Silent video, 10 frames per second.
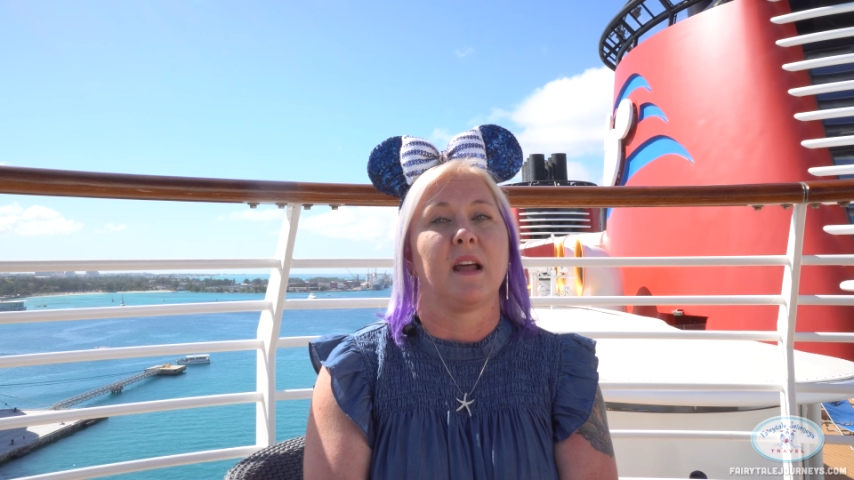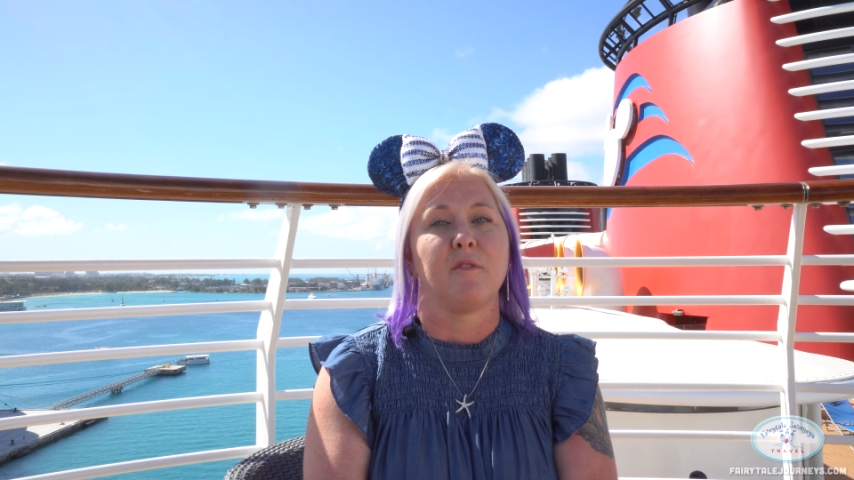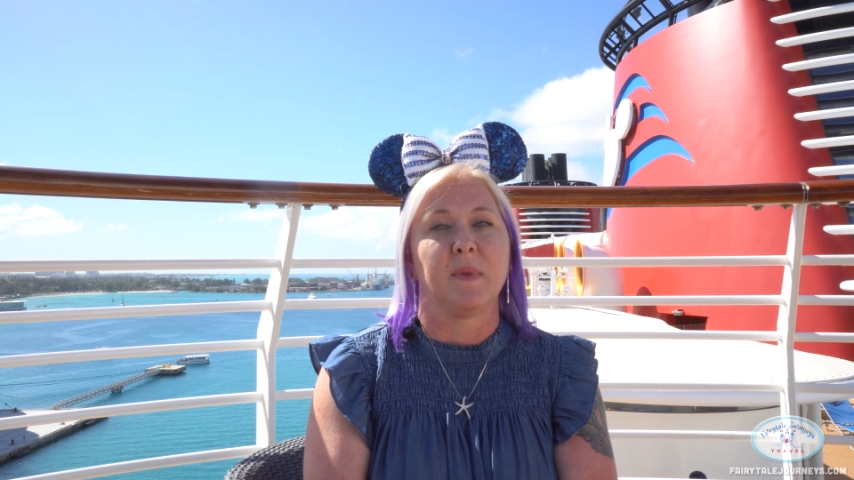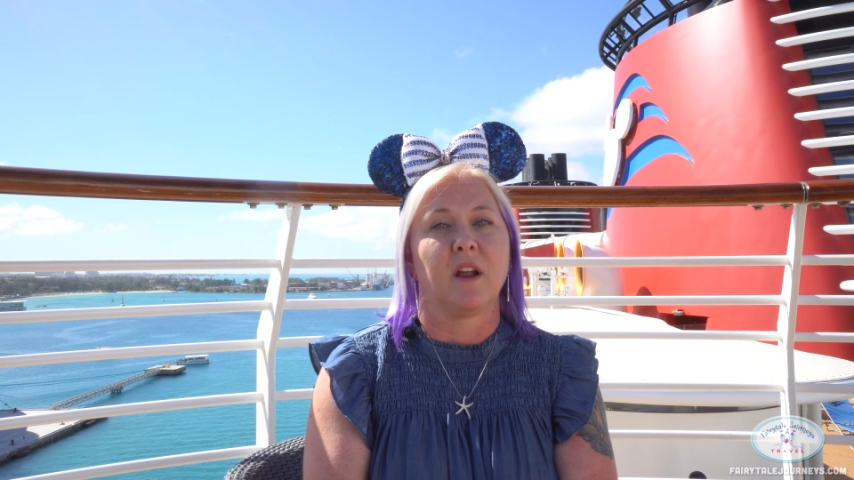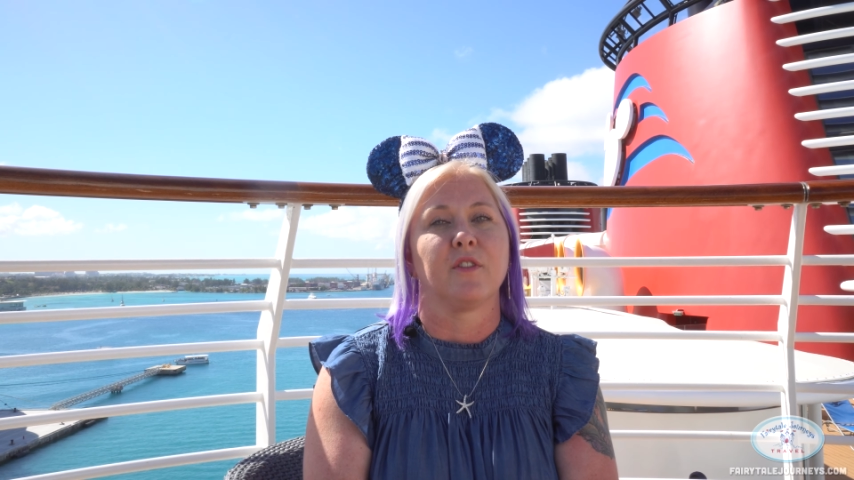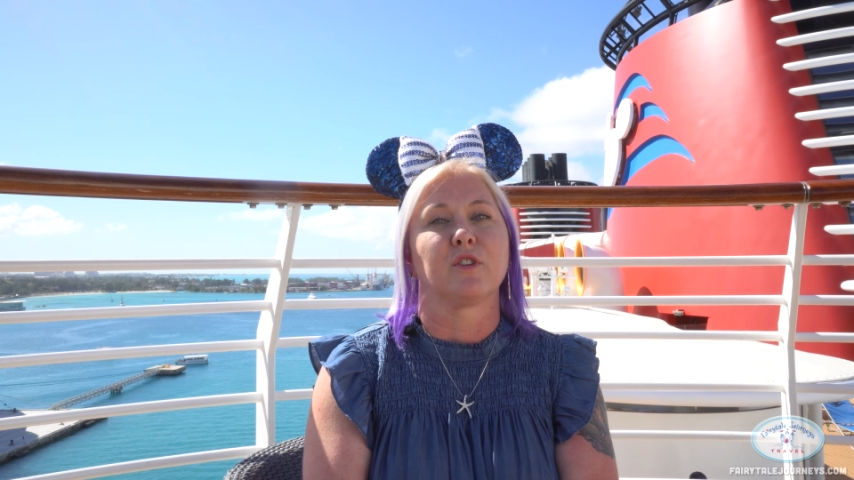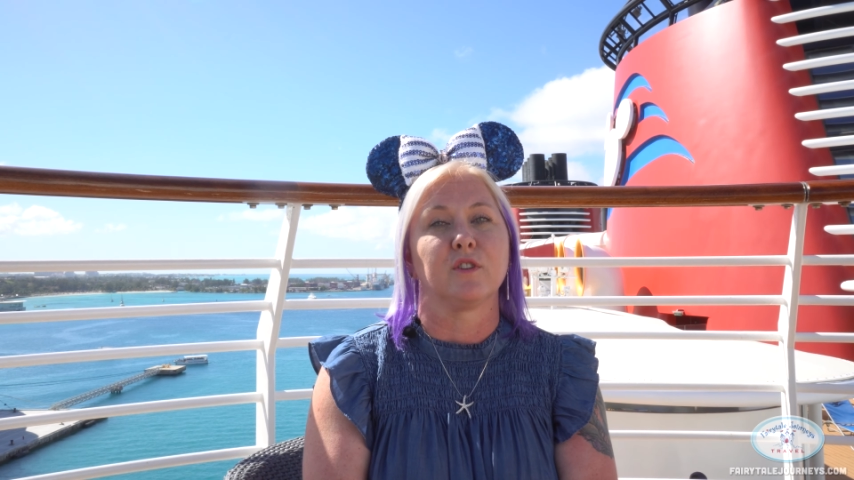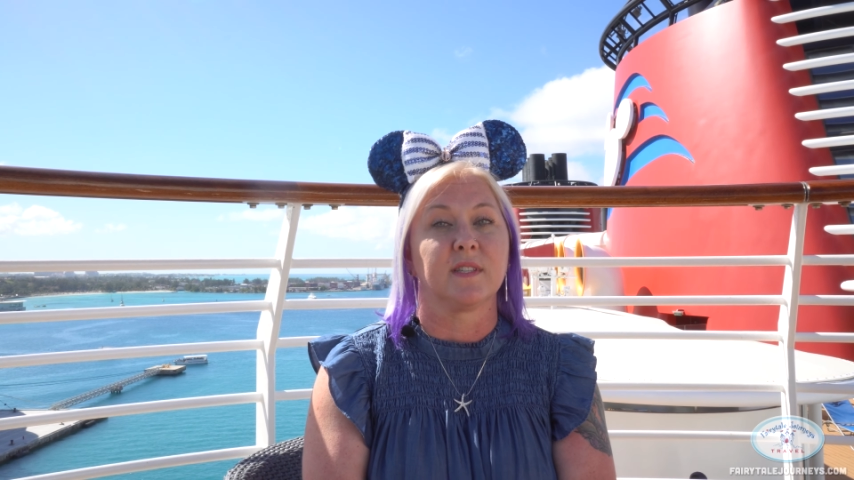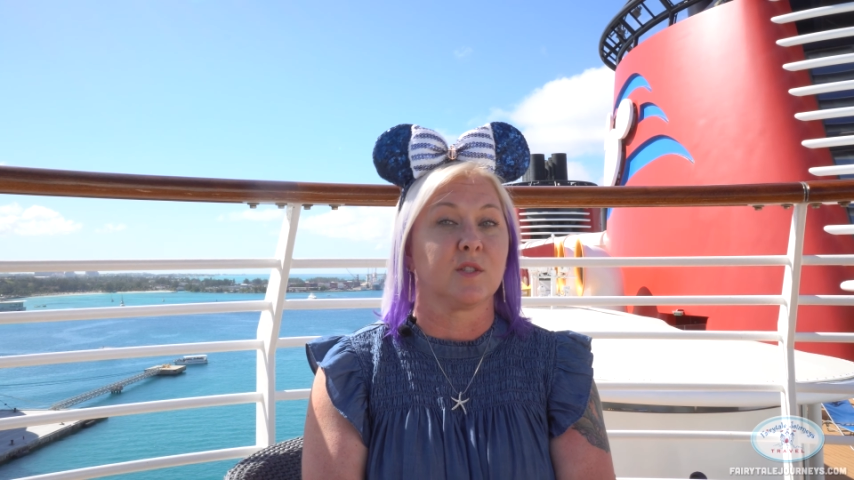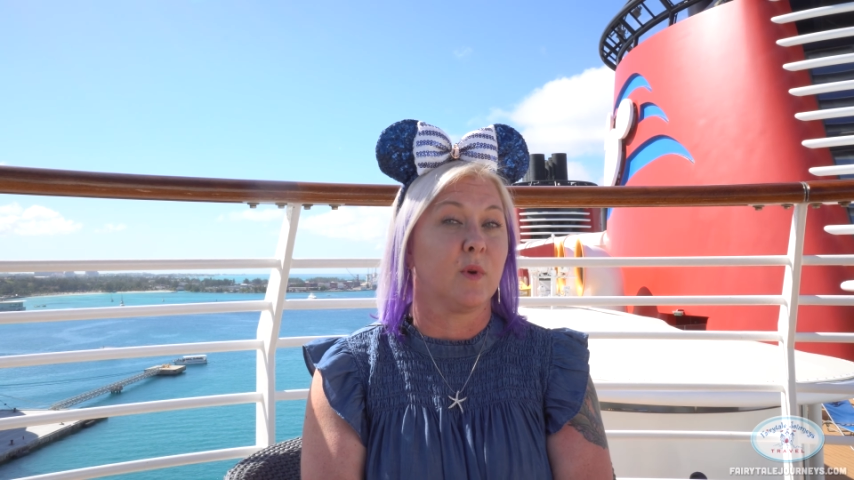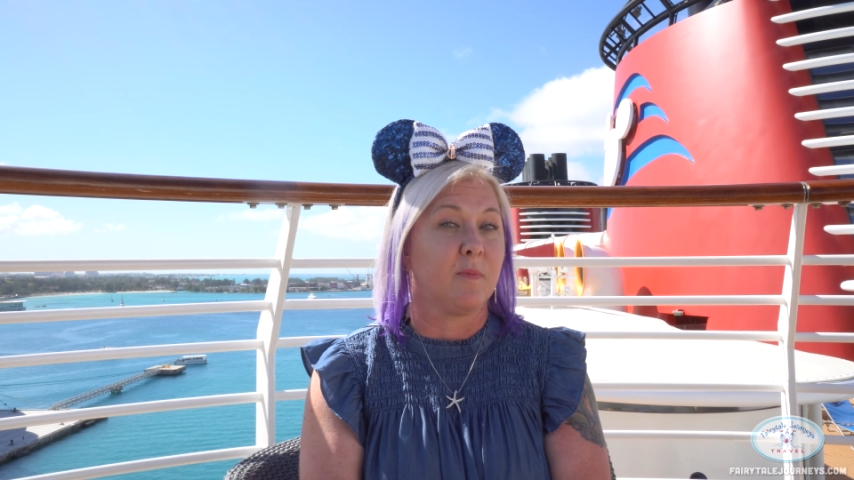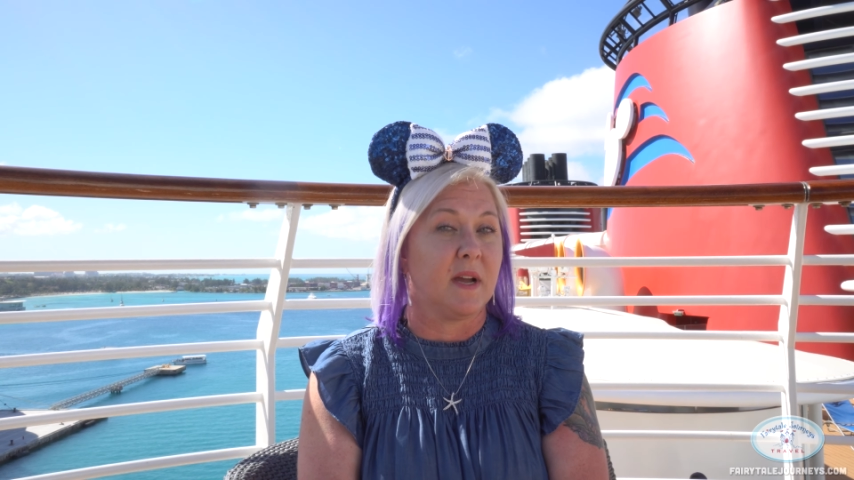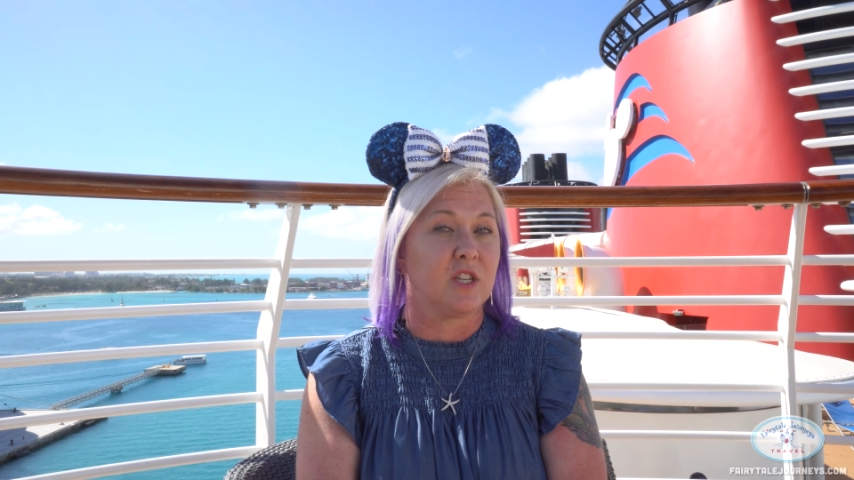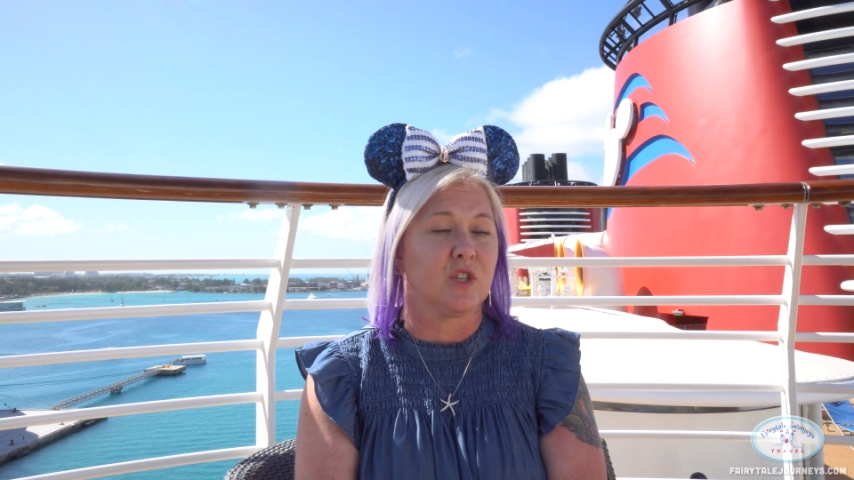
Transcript: that I've been on the cruises with my